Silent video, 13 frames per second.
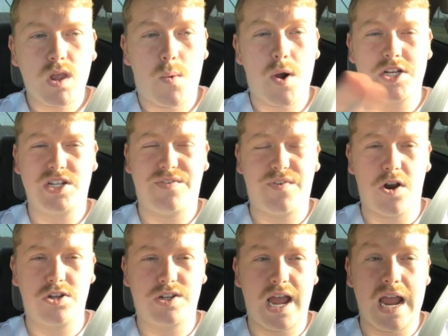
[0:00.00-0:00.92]
Watched the
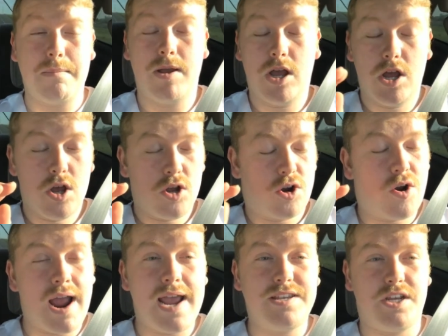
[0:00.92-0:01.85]
first game,
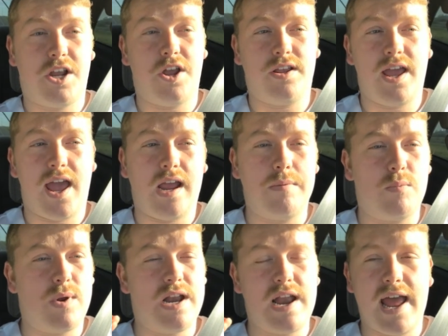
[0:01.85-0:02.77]
crazy good
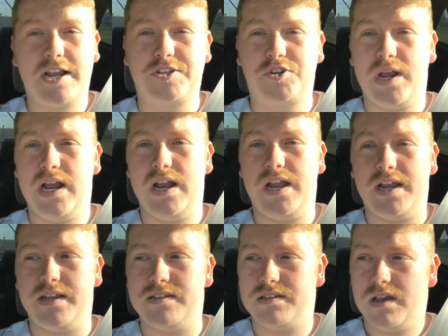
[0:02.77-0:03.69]
game, went into extra
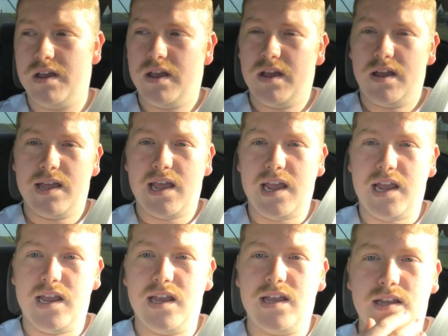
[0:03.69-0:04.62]
innings,
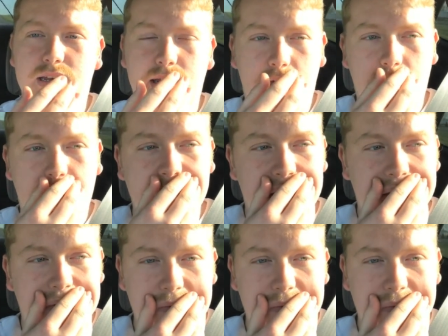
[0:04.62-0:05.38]
and uh,